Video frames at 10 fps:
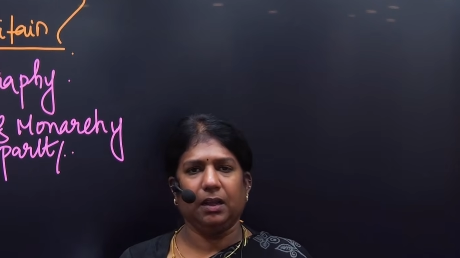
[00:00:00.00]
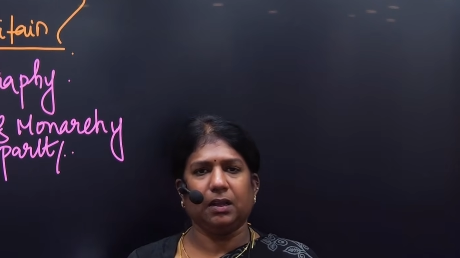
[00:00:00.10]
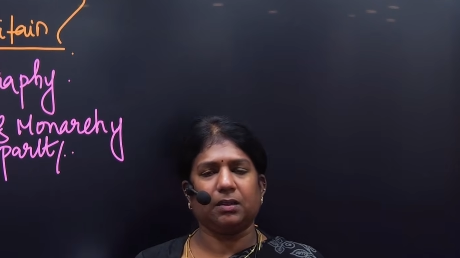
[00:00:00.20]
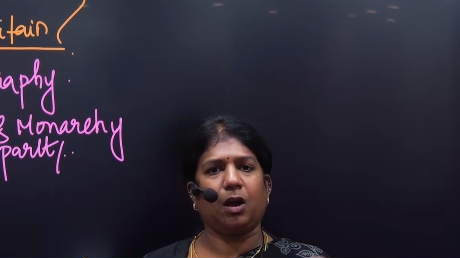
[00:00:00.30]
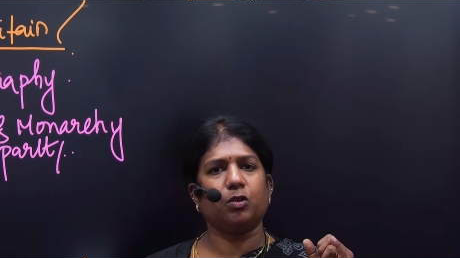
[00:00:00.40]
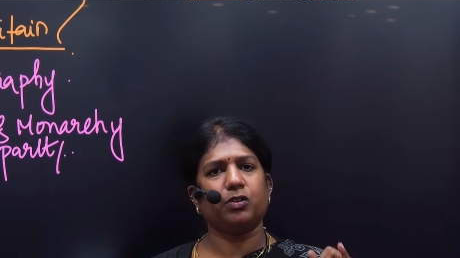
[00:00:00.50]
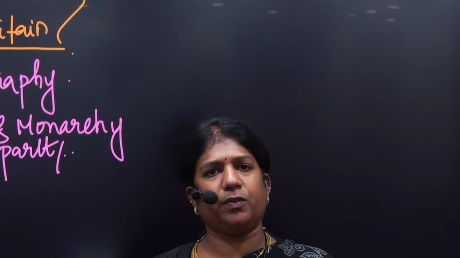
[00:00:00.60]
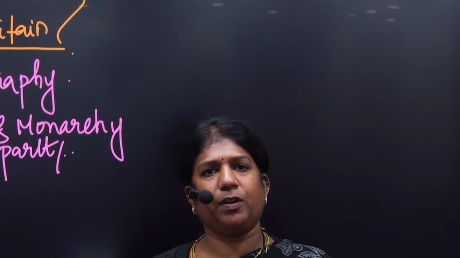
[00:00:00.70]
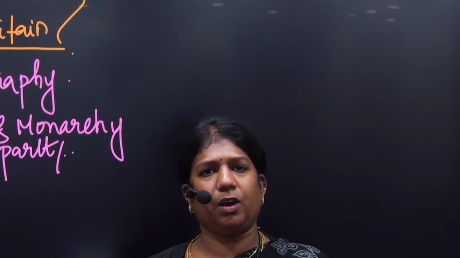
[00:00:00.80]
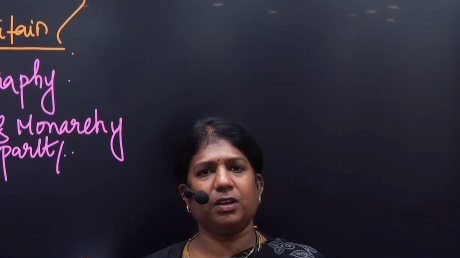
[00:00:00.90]
the House of
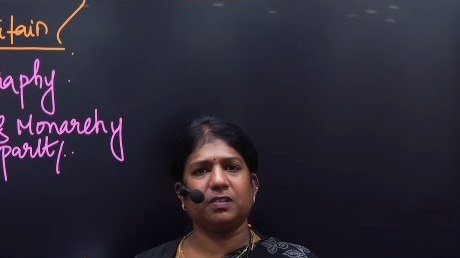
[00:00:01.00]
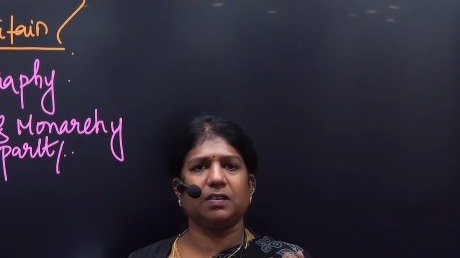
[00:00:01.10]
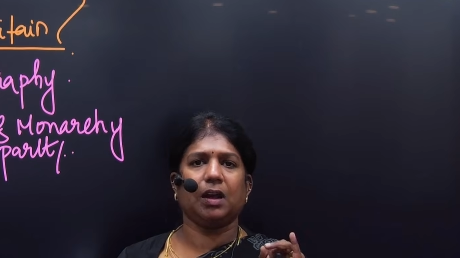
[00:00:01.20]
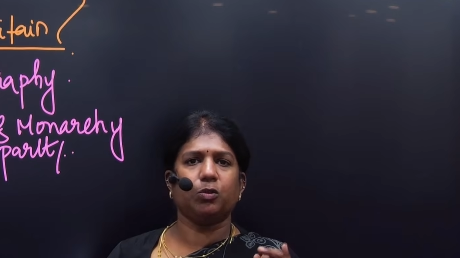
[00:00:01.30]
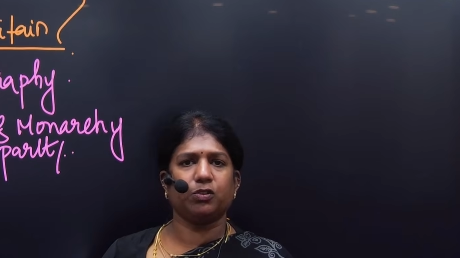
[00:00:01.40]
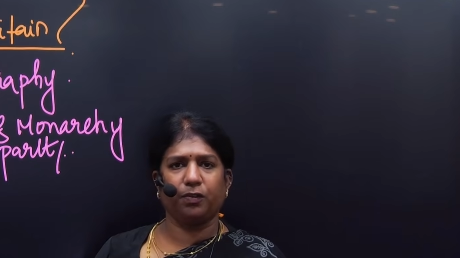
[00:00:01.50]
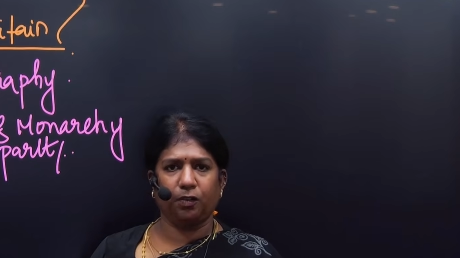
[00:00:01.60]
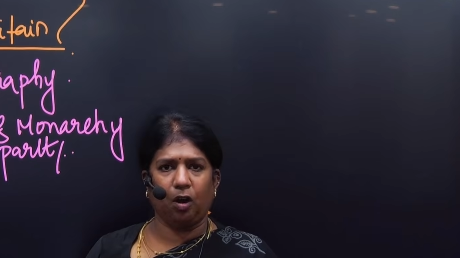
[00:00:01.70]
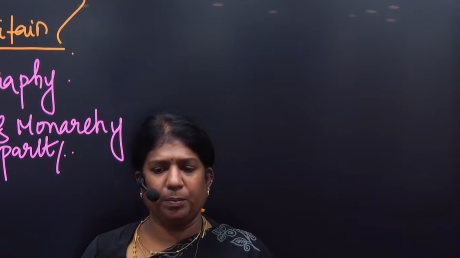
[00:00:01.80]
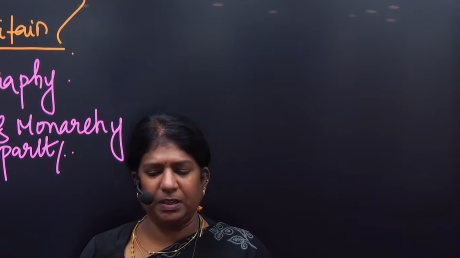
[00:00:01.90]
Lords, the House of
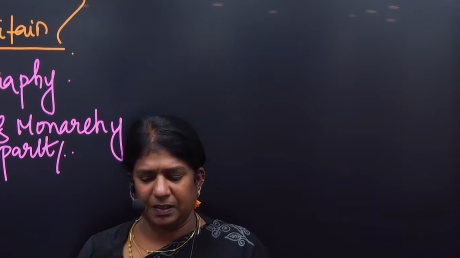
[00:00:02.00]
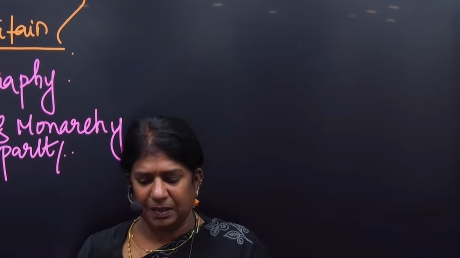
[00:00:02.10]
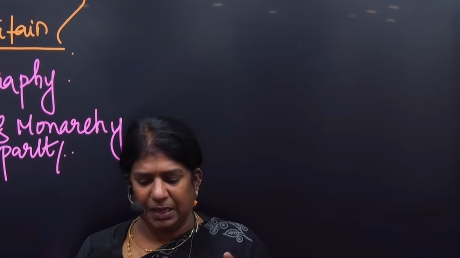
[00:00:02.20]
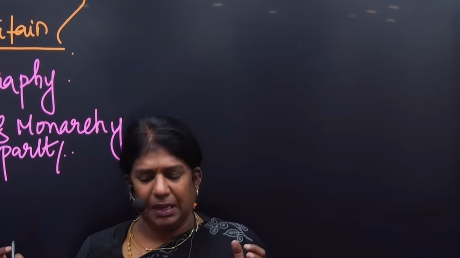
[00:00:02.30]
Commons